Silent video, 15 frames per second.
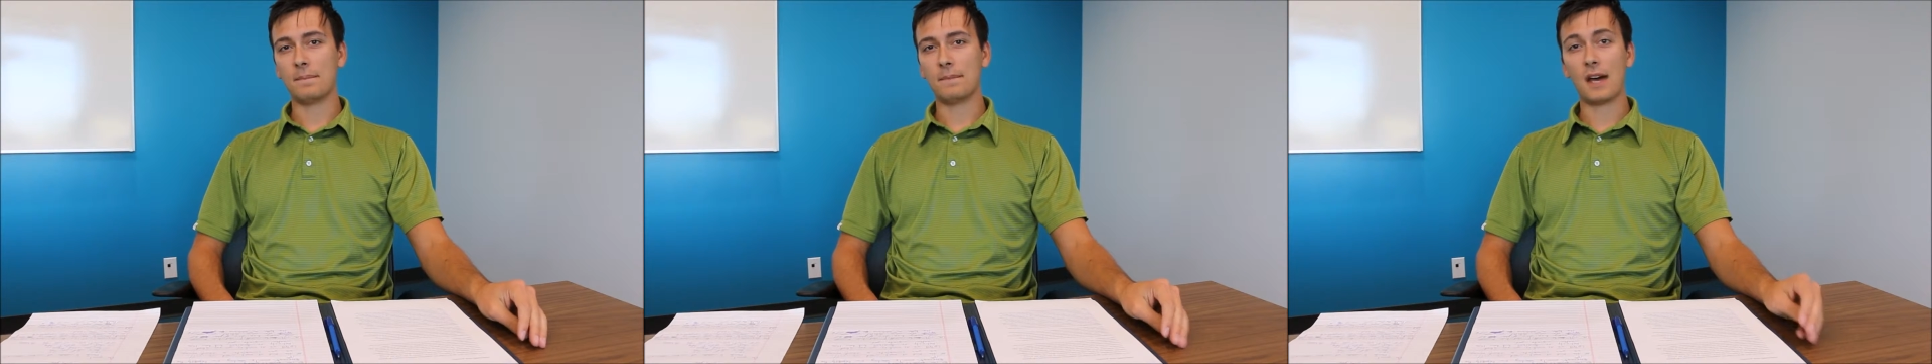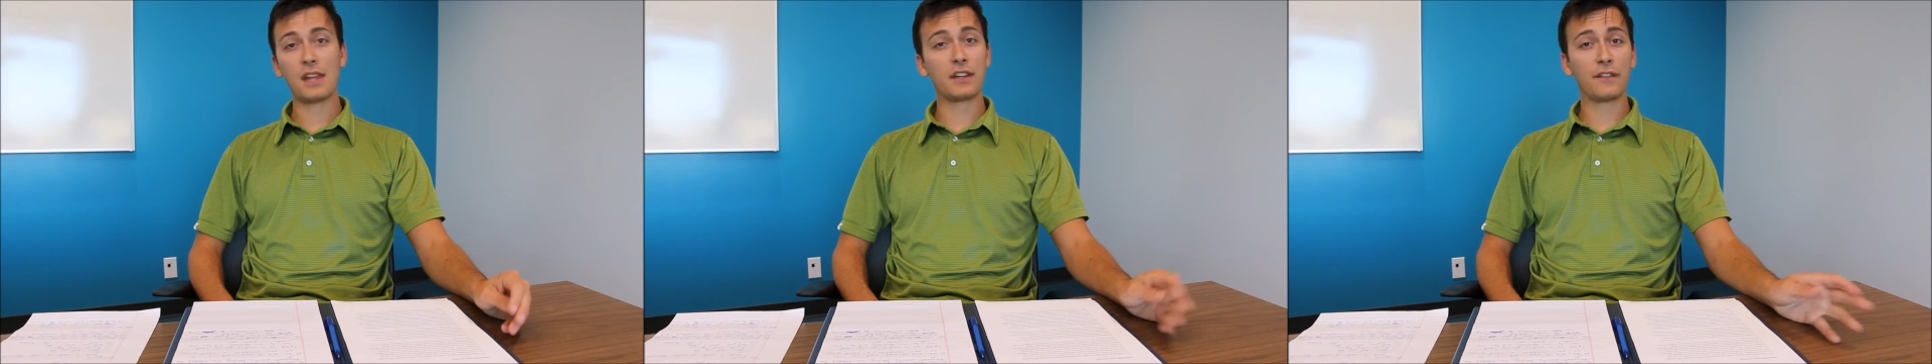
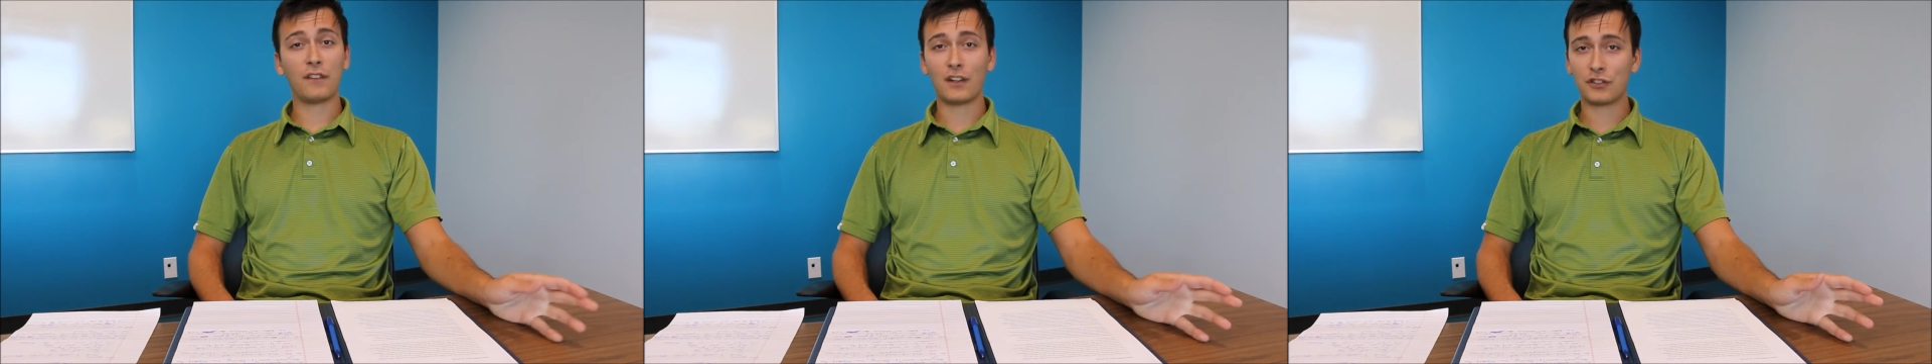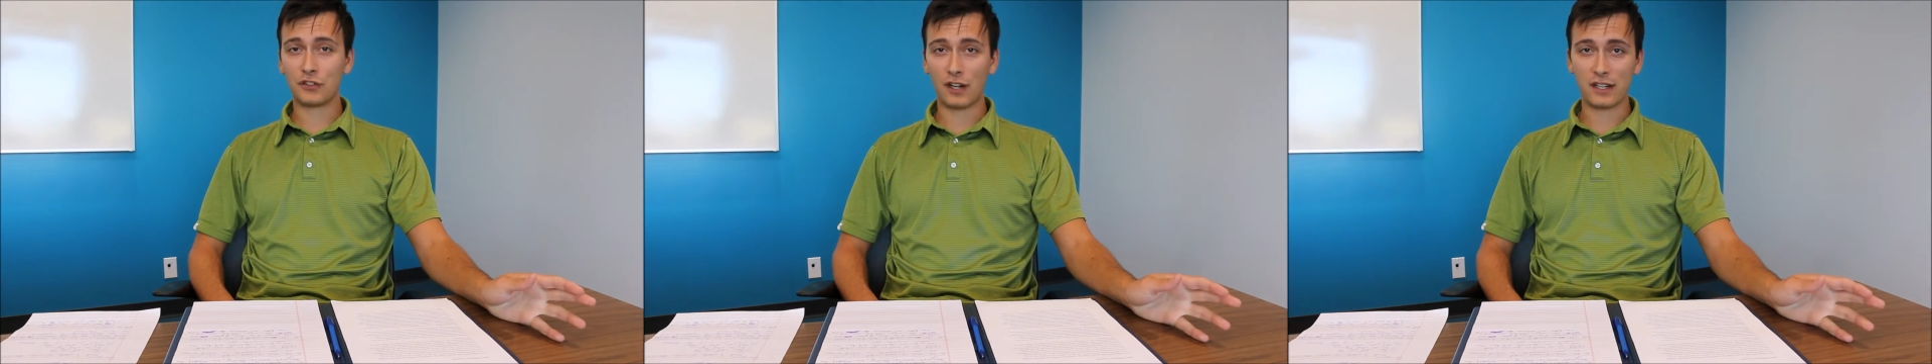other
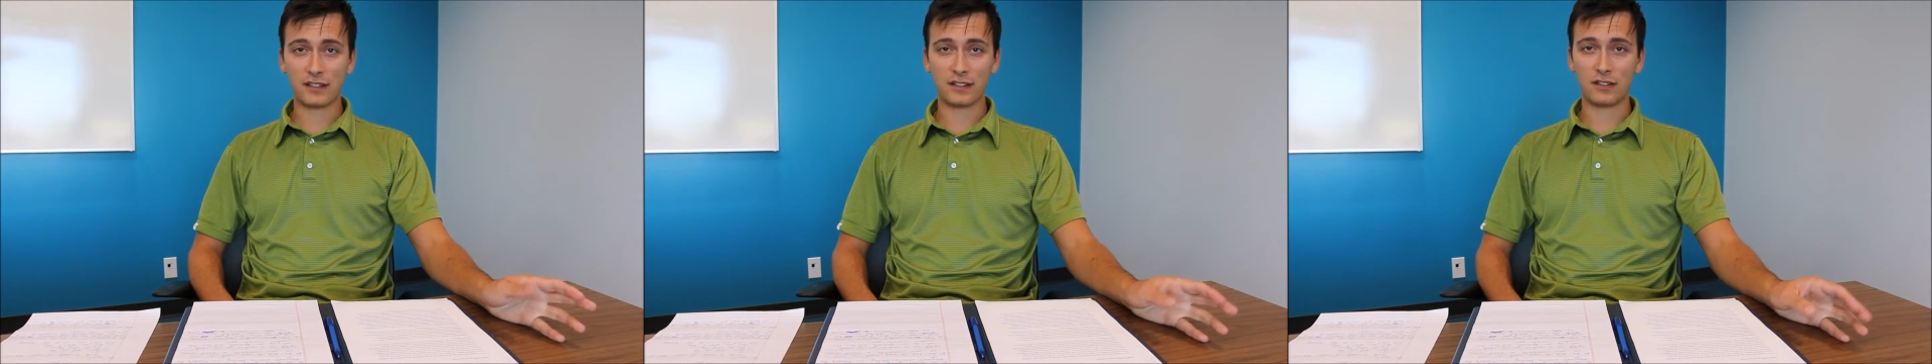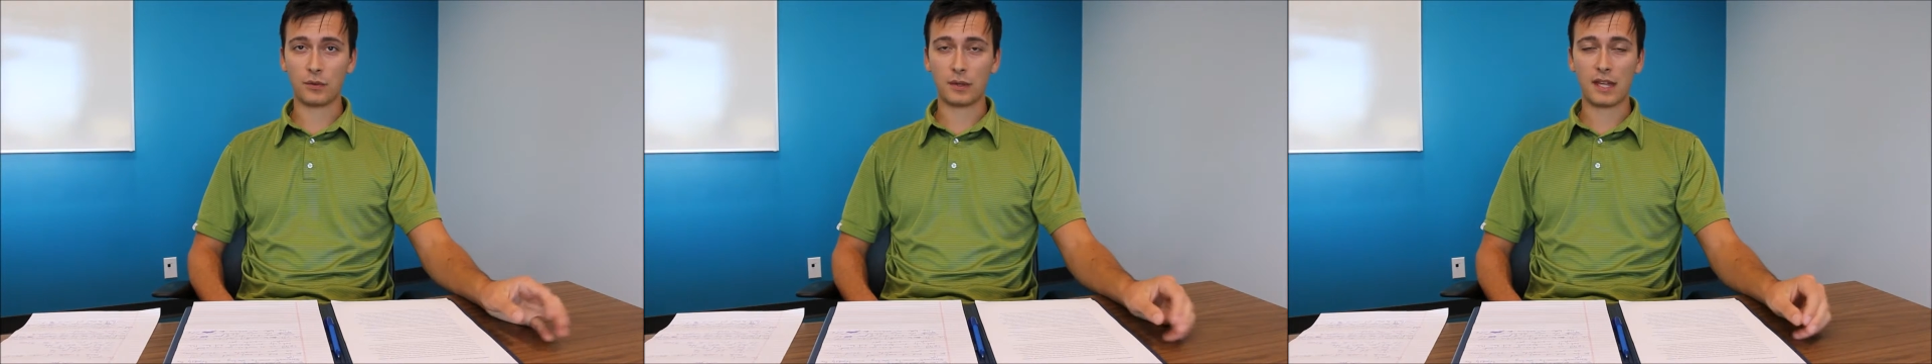
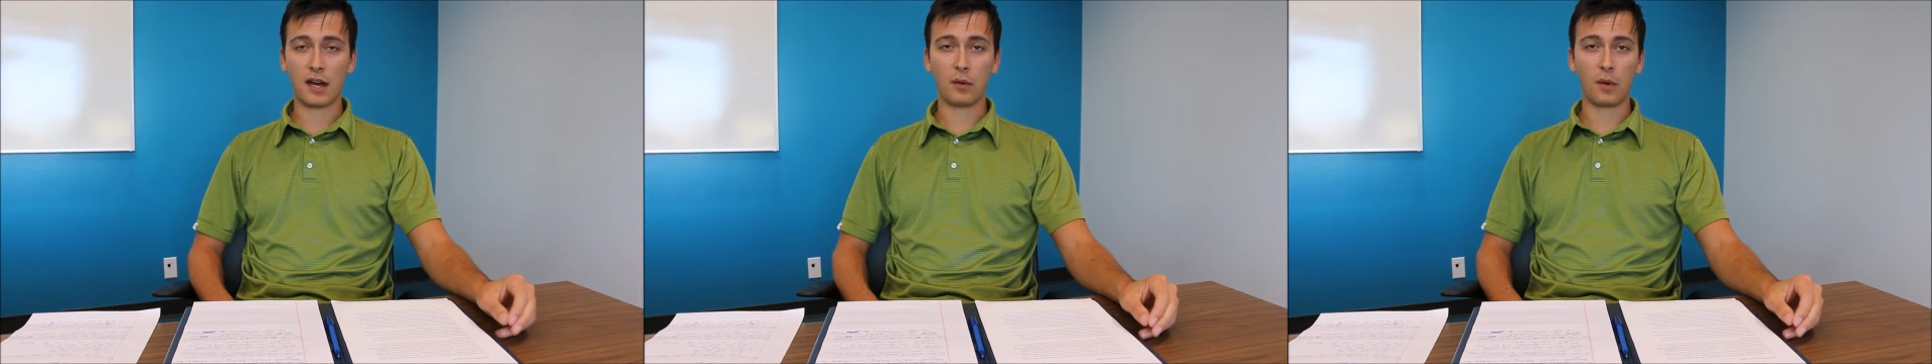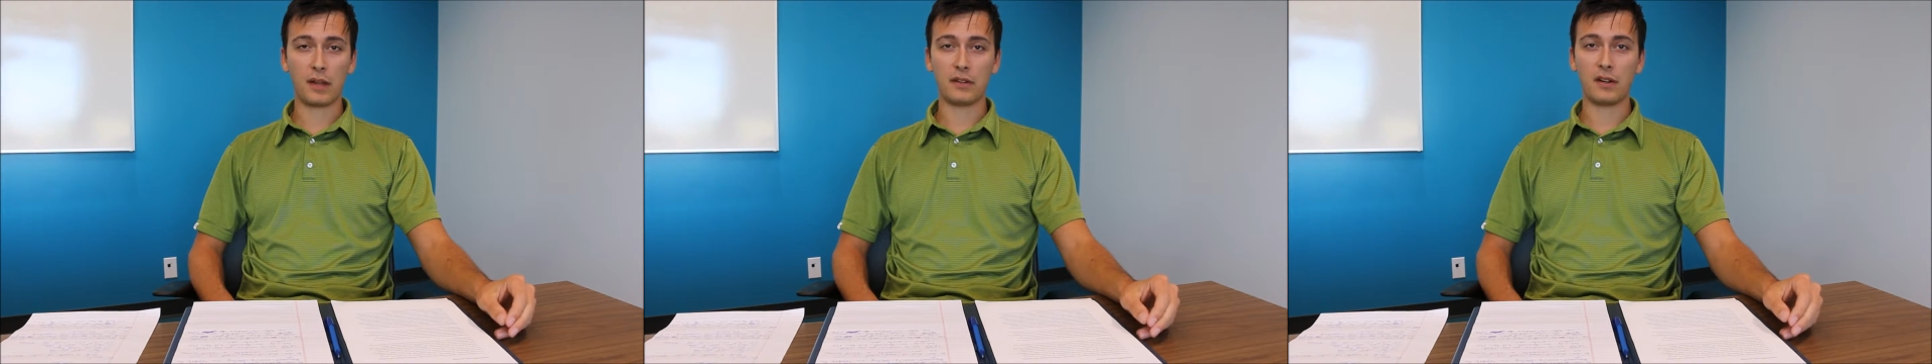frustrations with
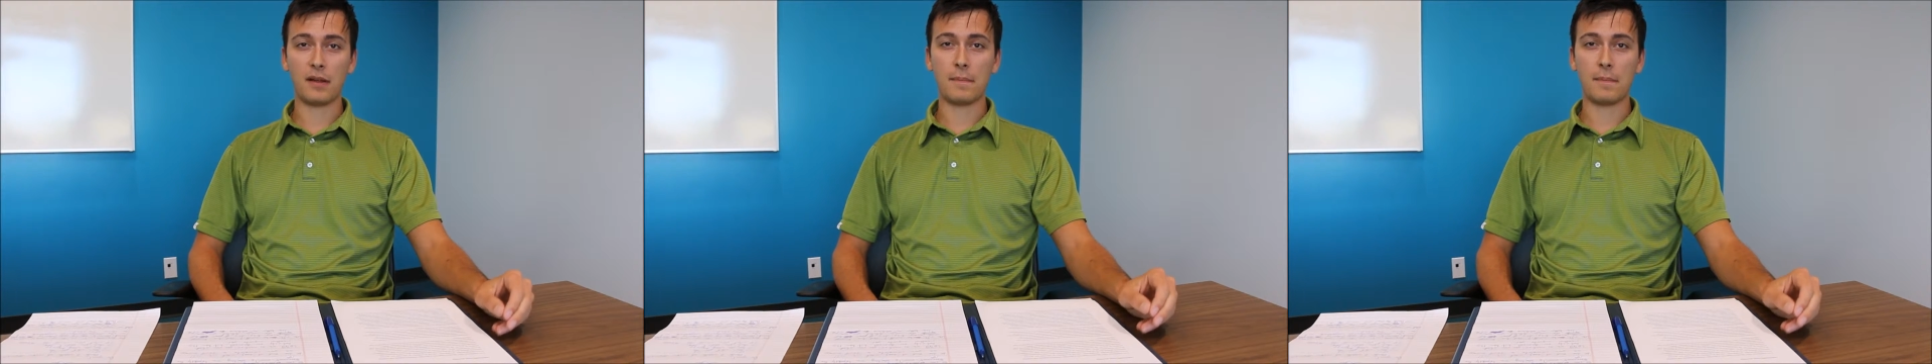how weather